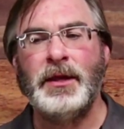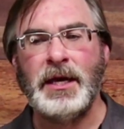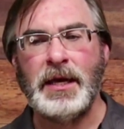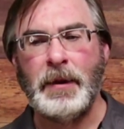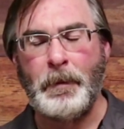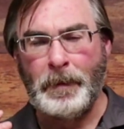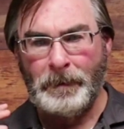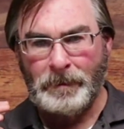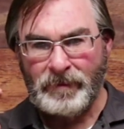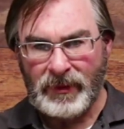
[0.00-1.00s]
The
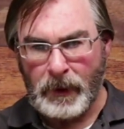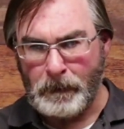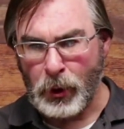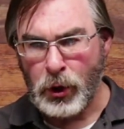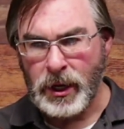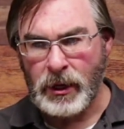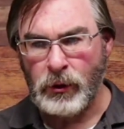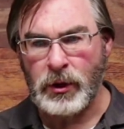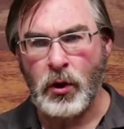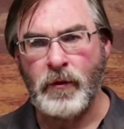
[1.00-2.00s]

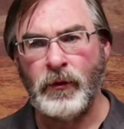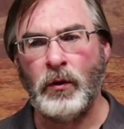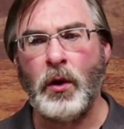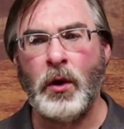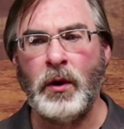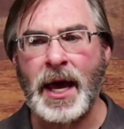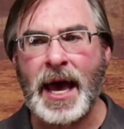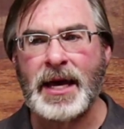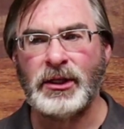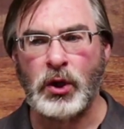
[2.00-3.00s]
burning on the overall
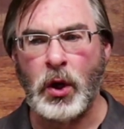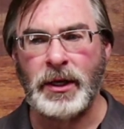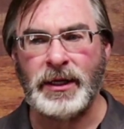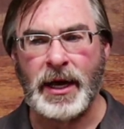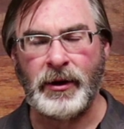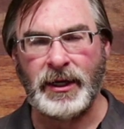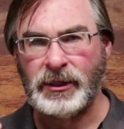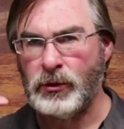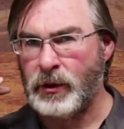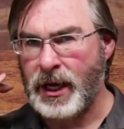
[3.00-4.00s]
has gone down. I
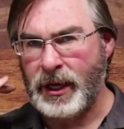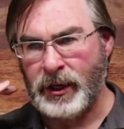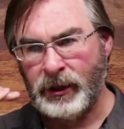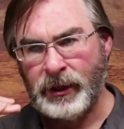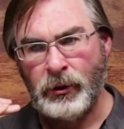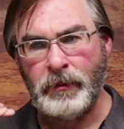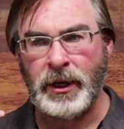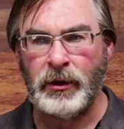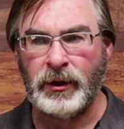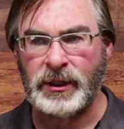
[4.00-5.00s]
still got a little
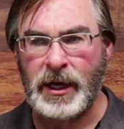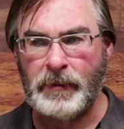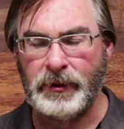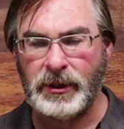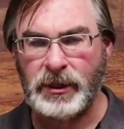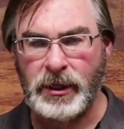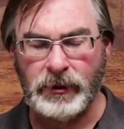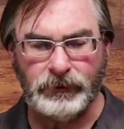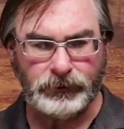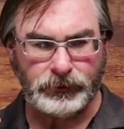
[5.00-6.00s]
bit on the top of the
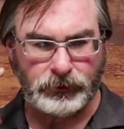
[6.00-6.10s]
tongue.